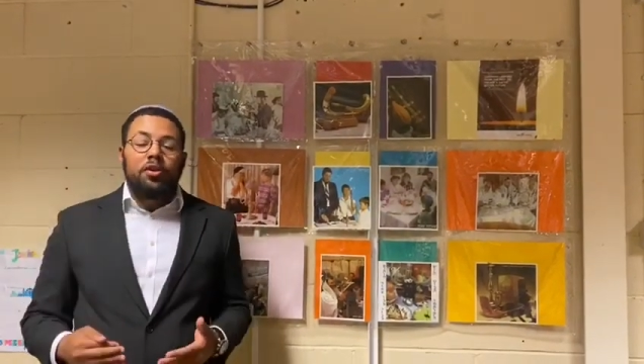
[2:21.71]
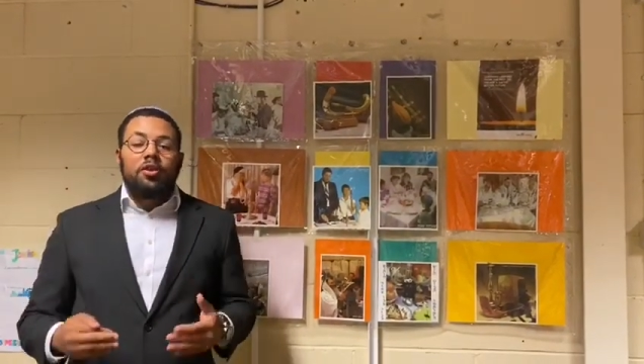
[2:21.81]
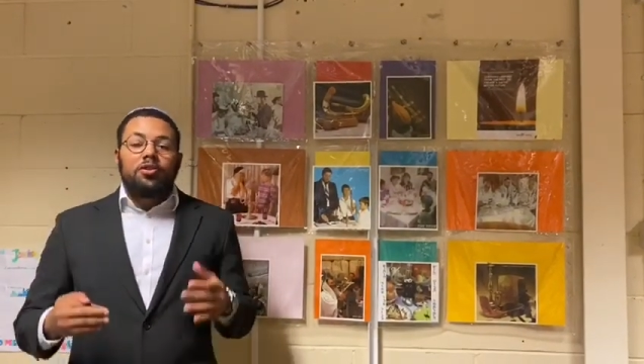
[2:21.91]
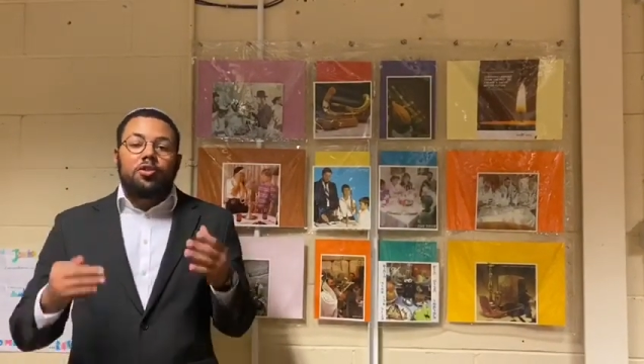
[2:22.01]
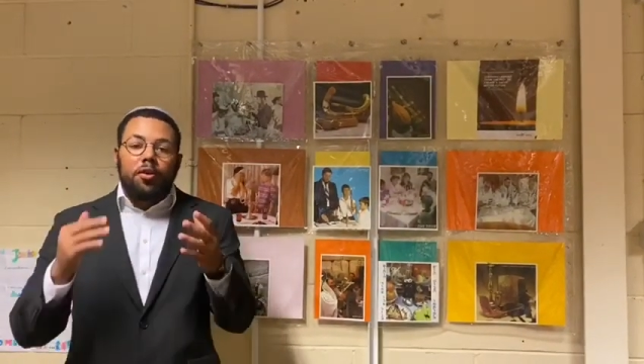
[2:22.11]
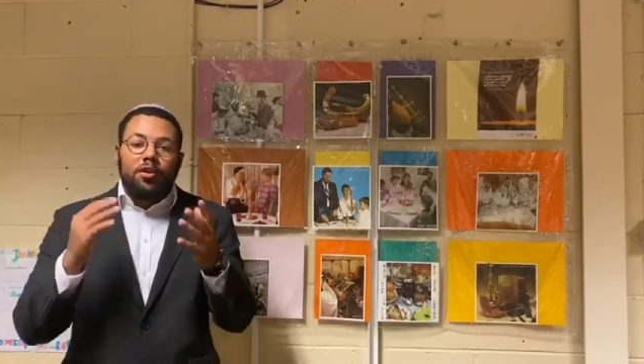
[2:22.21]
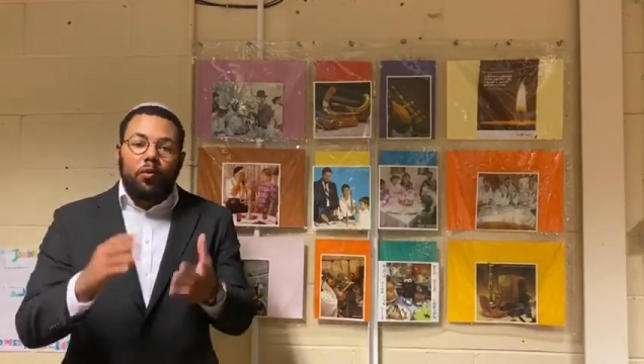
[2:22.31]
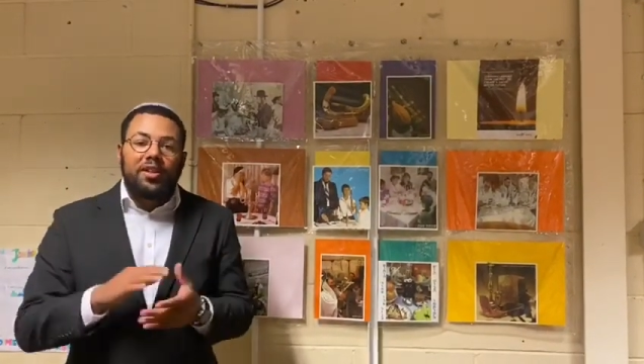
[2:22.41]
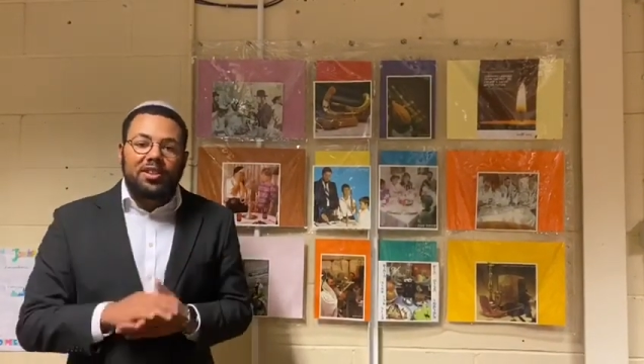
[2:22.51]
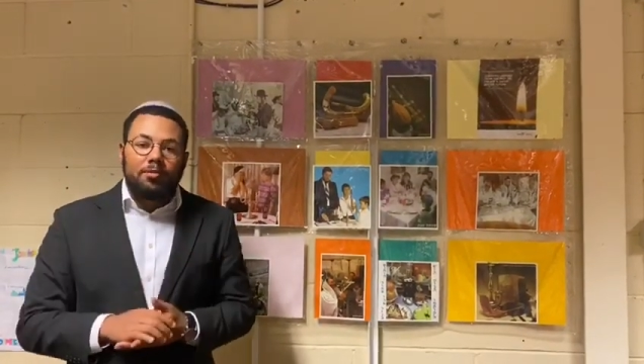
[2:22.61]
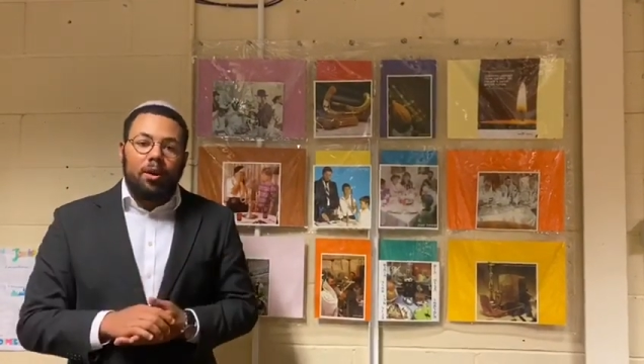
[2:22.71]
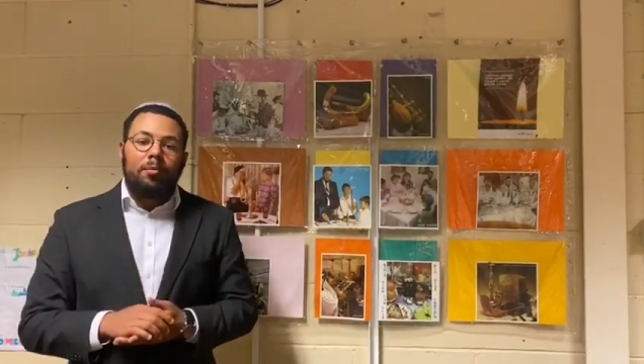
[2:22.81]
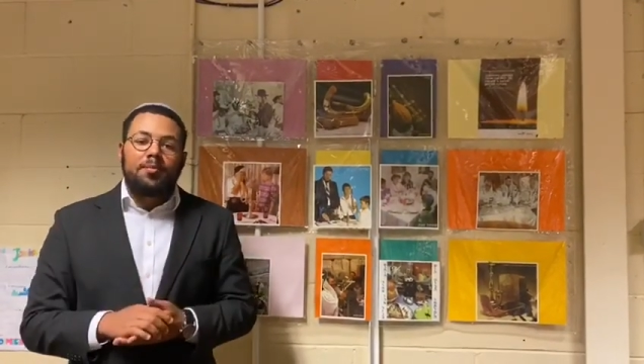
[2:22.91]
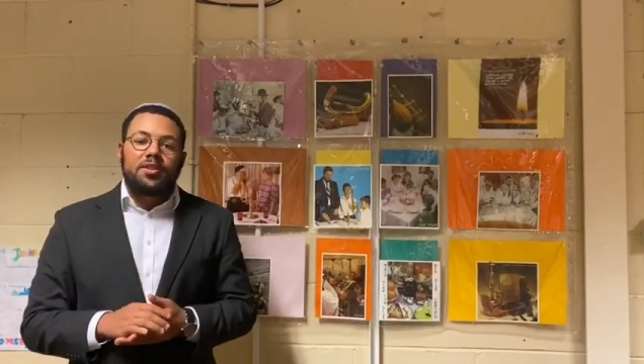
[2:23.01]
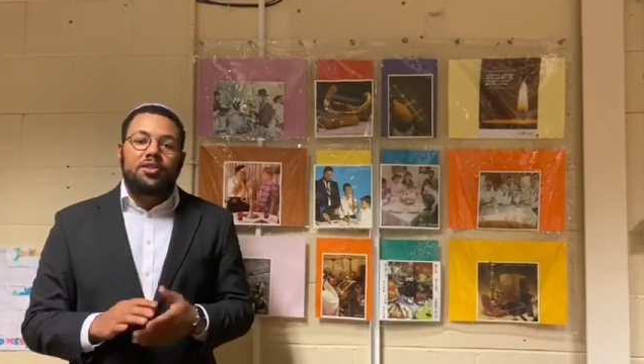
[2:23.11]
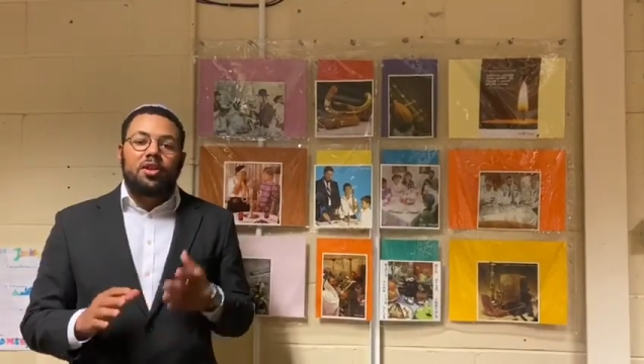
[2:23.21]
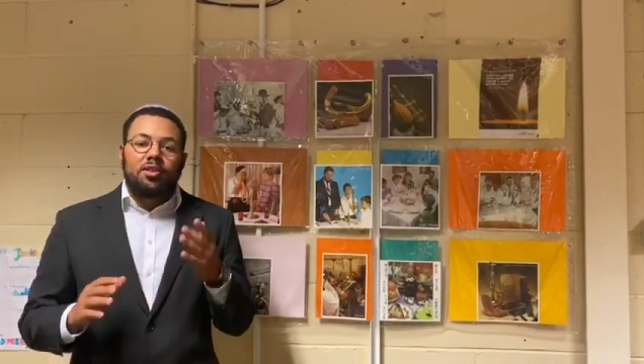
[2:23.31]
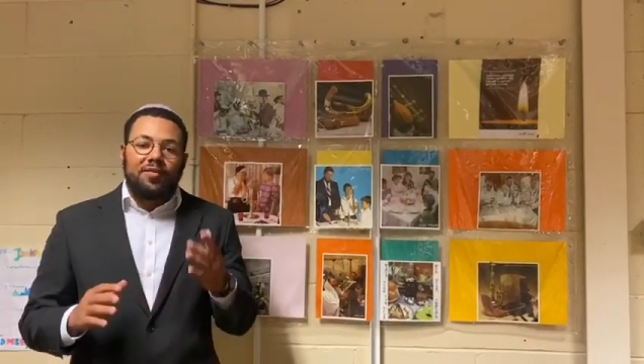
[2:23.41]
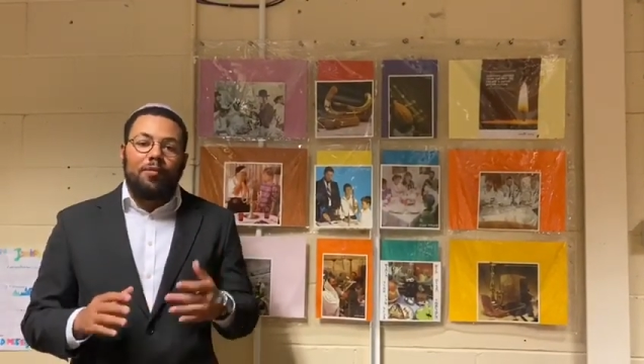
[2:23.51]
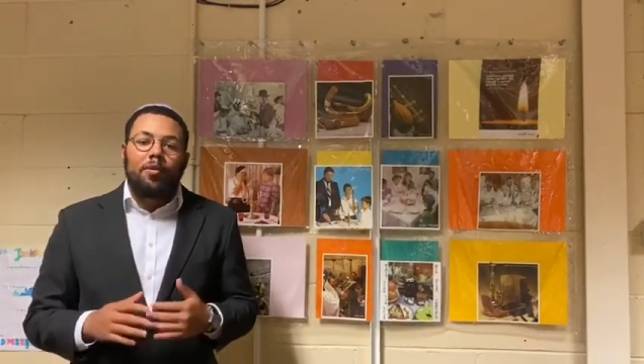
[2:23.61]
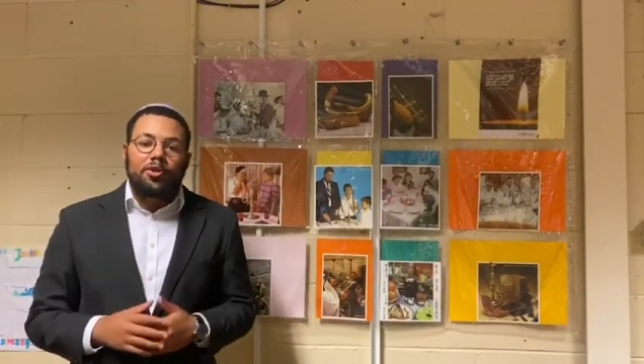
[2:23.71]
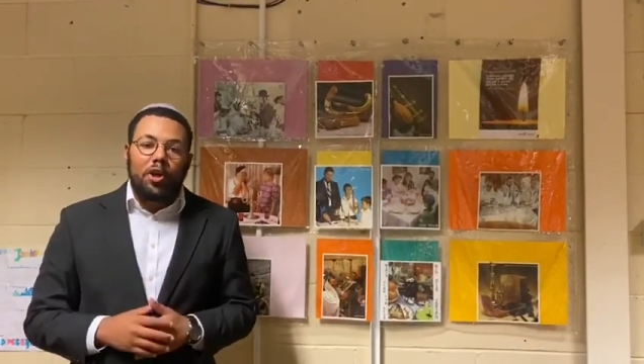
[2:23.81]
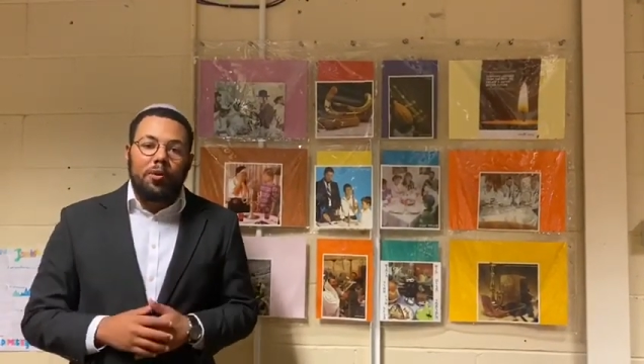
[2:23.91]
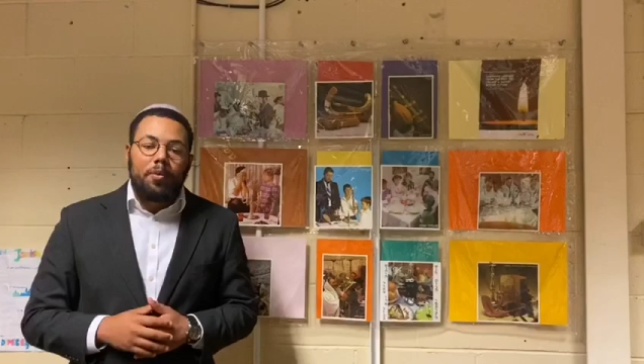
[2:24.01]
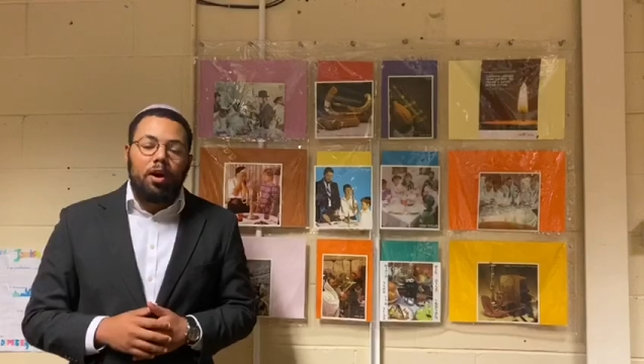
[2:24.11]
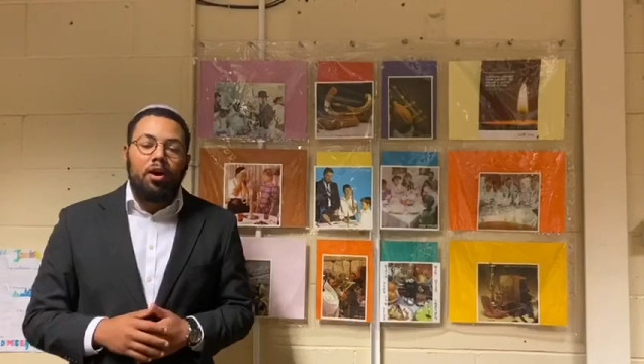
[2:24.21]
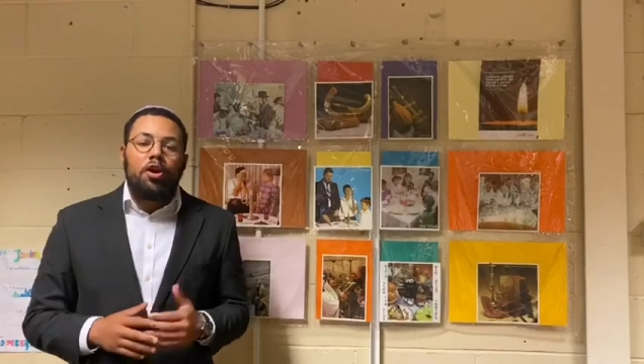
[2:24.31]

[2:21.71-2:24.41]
So in the winter months, starting from October,